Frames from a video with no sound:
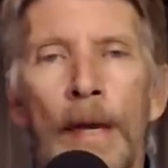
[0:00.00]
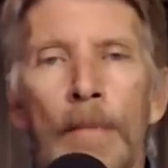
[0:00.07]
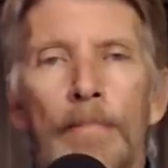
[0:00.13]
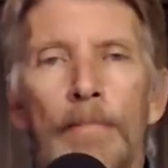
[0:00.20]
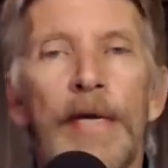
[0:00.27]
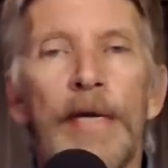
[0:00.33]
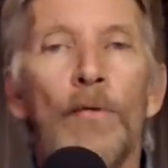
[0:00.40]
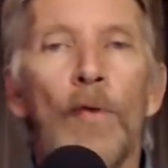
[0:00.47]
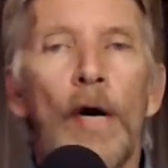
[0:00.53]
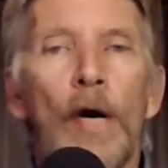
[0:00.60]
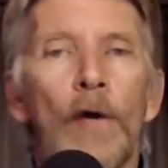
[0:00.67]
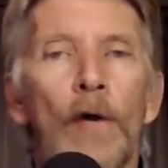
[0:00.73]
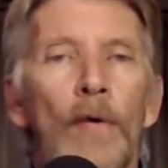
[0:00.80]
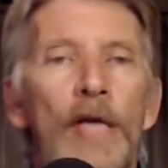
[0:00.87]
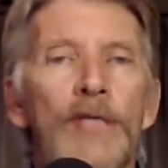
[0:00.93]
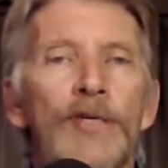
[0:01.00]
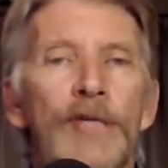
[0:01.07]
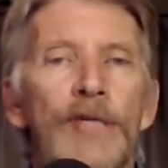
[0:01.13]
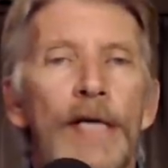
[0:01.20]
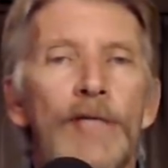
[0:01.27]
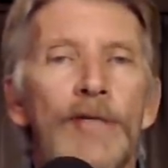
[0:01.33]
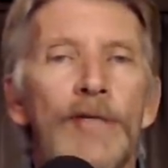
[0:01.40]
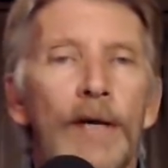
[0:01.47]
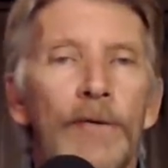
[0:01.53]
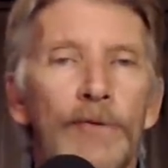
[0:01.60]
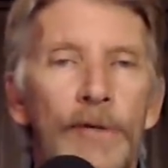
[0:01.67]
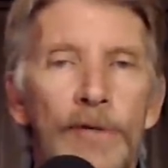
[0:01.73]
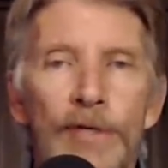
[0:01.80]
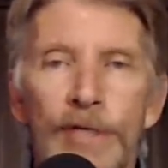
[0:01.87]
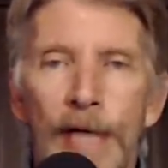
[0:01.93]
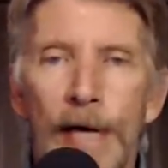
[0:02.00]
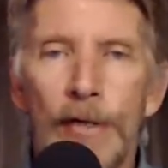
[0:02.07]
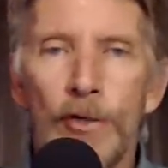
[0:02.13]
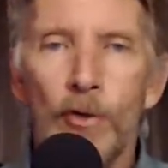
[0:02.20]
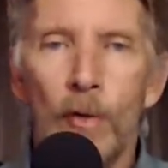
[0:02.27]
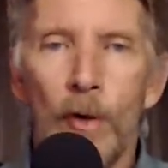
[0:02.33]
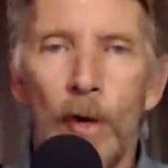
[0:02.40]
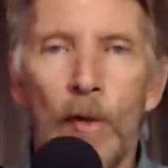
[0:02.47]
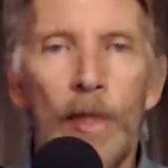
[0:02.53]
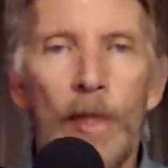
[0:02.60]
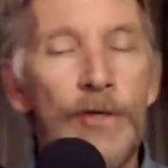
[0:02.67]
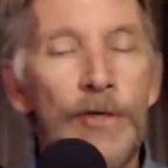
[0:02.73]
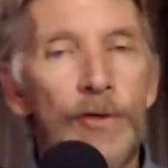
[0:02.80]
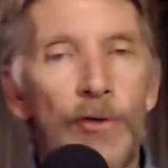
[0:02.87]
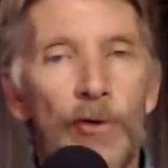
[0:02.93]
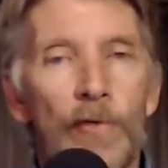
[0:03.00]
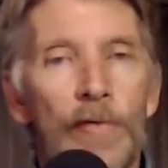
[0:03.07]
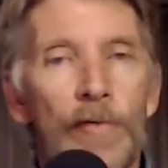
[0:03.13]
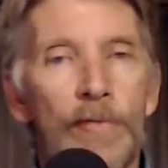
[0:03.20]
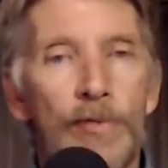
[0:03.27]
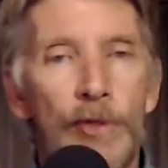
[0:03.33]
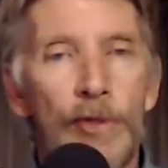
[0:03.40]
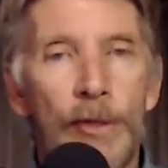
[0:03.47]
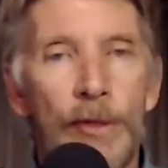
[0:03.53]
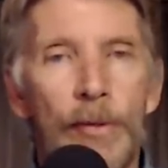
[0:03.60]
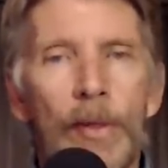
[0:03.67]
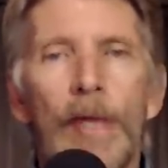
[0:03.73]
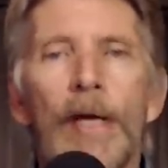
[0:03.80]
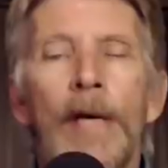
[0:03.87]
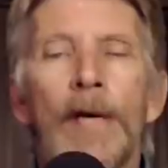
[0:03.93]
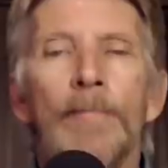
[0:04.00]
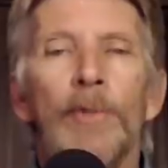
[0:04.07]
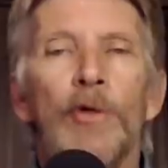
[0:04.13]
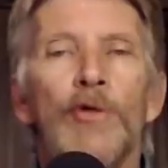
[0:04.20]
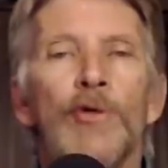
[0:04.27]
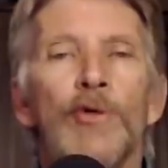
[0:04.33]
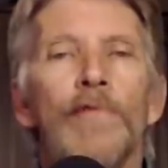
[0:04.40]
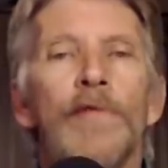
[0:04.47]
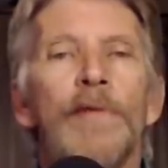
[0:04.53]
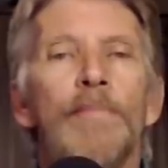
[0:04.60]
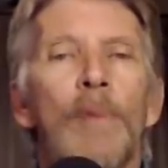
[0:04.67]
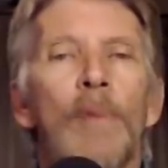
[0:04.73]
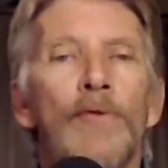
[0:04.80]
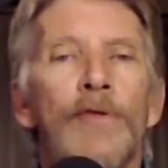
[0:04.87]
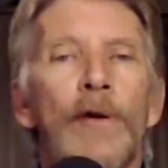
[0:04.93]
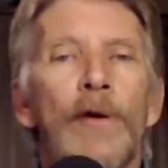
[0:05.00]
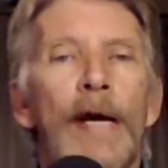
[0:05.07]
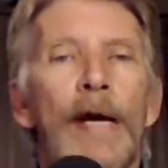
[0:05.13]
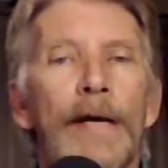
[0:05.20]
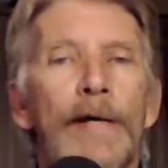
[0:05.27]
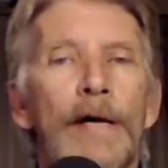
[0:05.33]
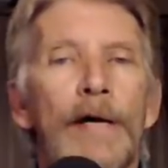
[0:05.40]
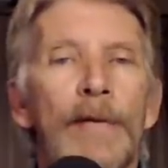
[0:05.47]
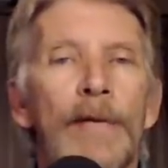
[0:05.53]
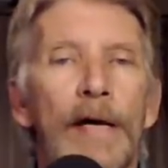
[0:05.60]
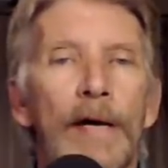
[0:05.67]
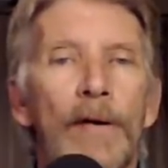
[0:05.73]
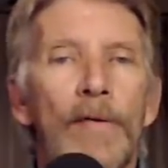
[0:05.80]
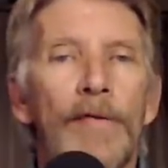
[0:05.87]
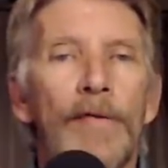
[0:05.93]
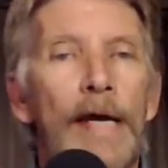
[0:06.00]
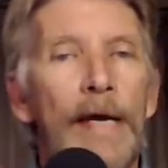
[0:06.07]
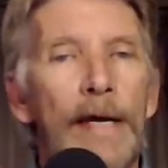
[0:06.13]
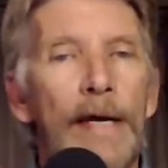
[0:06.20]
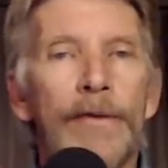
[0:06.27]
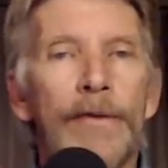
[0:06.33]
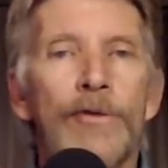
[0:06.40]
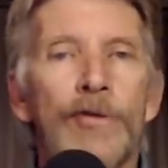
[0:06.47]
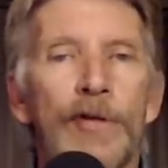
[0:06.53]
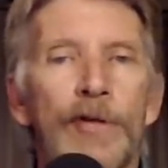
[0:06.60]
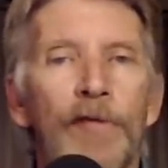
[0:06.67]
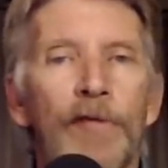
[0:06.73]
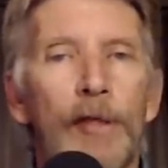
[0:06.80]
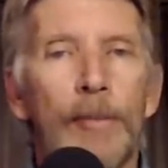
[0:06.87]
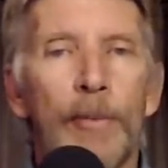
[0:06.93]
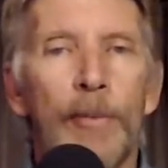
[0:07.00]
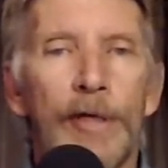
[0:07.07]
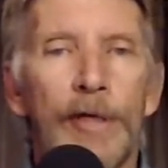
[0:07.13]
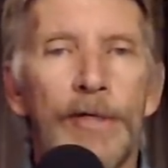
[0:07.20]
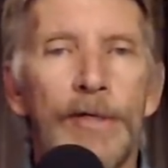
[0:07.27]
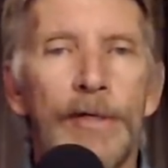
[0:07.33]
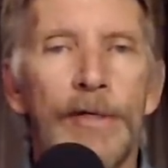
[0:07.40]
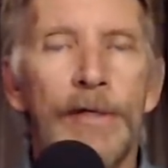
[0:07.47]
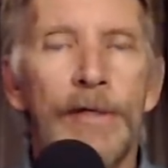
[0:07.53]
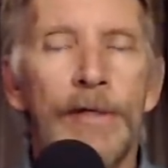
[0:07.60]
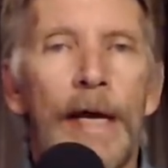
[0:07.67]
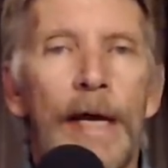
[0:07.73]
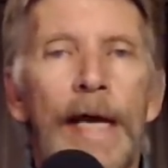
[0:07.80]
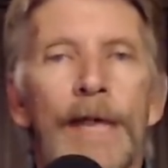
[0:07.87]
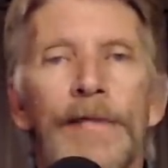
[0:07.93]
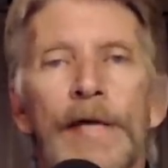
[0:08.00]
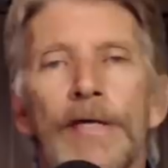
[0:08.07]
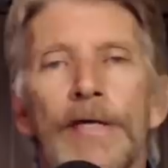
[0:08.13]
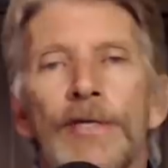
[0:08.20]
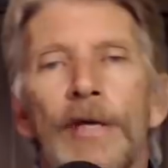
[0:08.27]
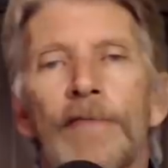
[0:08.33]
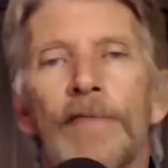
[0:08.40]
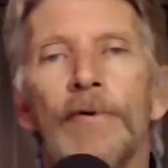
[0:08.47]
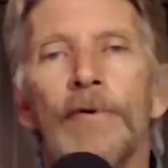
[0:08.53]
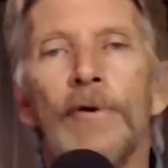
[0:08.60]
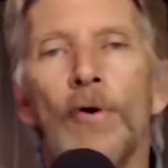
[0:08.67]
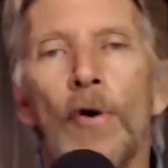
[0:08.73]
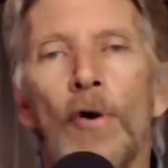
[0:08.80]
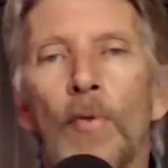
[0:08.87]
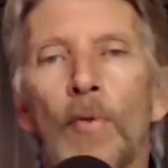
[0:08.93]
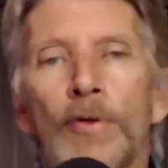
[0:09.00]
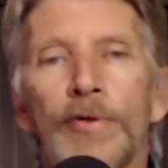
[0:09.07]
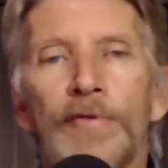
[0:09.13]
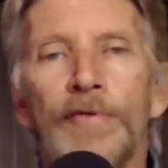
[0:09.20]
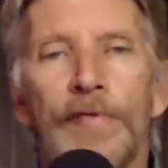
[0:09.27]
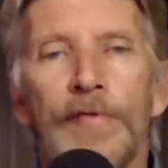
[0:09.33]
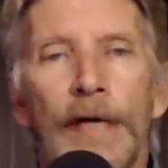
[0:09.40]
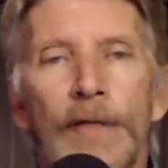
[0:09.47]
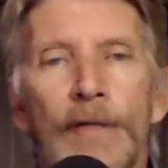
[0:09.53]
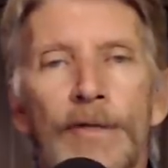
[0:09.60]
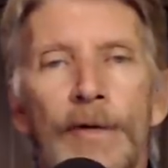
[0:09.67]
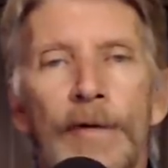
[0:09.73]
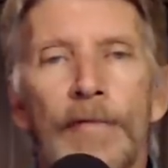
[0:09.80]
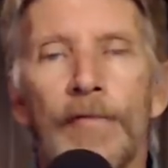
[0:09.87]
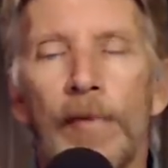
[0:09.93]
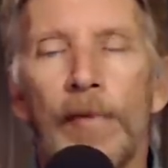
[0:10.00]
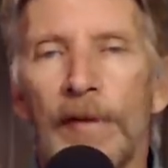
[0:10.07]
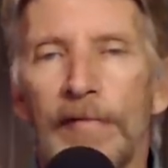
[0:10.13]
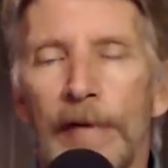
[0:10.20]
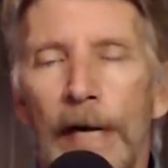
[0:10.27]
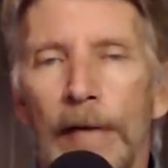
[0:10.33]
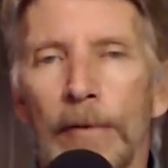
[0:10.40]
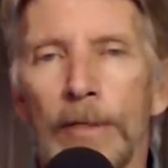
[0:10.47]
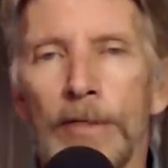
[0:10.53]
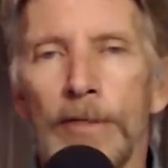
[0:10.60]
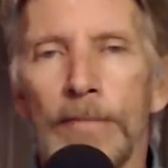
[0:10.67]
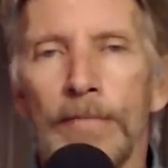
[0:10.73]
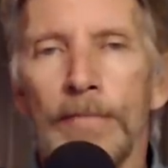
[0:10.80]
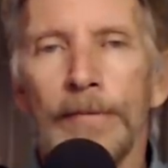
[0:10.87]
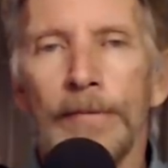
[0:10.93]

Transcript: Meanwhile, red states held to the status quo as conservatives do, preserving both their economic health and their civil liberties. And they suffered no worse effects from the virus.